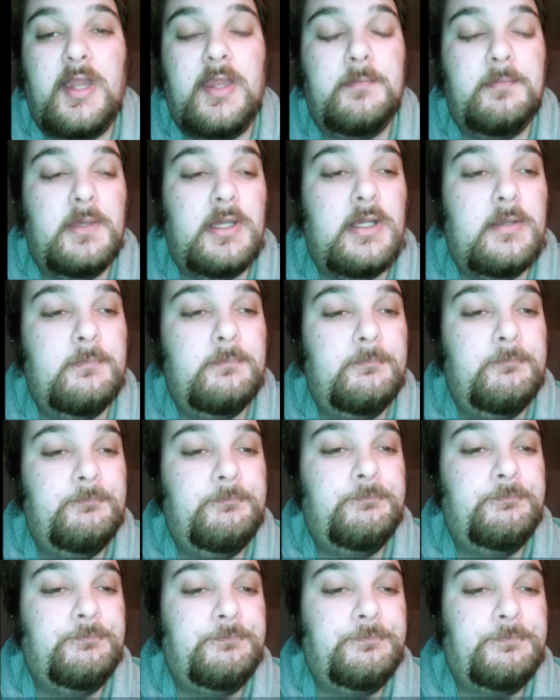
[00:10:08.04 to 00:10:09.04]
What else
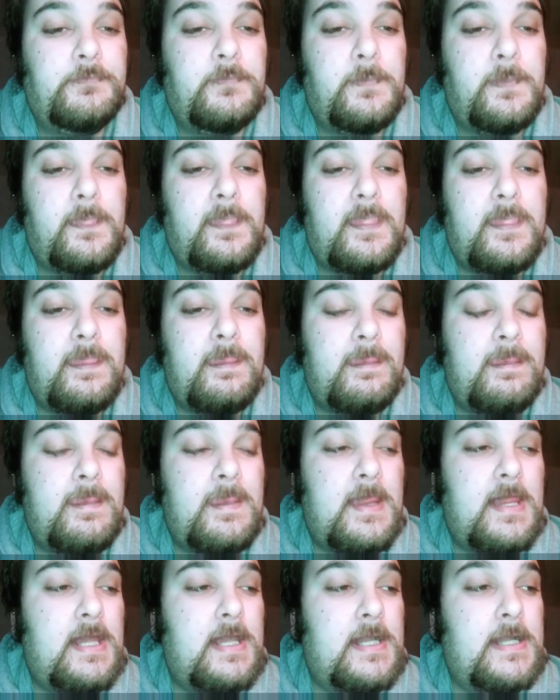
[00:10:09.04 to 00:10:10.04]
can I say?
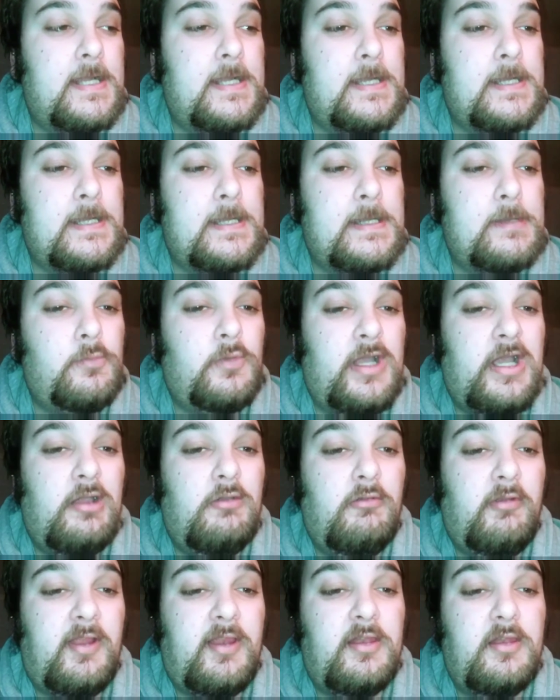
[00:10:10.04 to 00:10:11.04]
Withdrawal from these, with
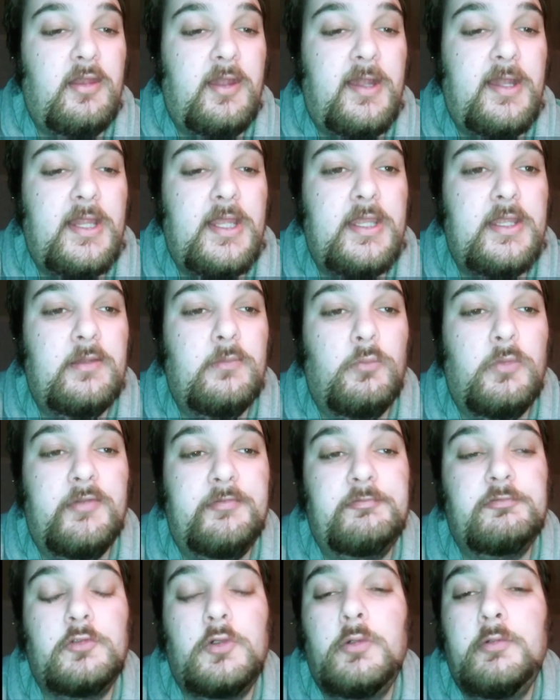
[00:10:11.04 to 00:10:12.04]
diazepam,
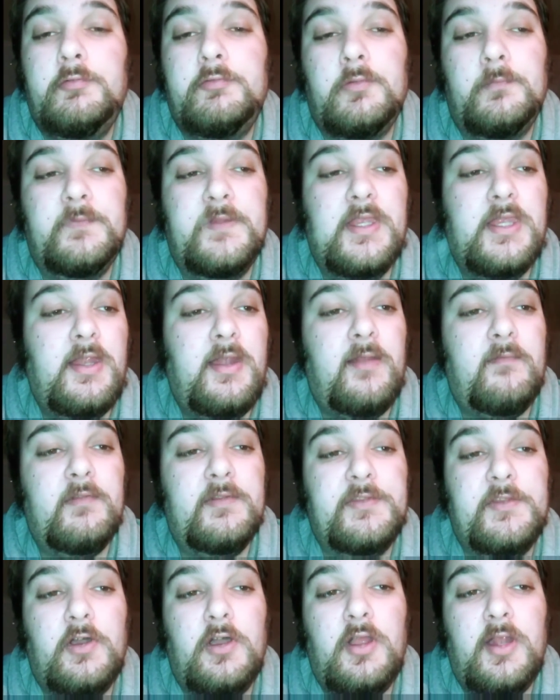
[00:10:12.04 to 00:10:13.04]
withdrawal from
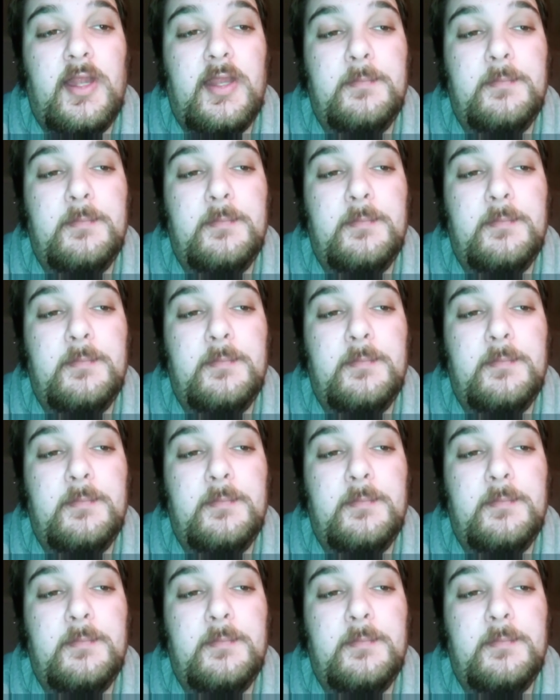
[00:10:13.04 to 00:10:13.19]
that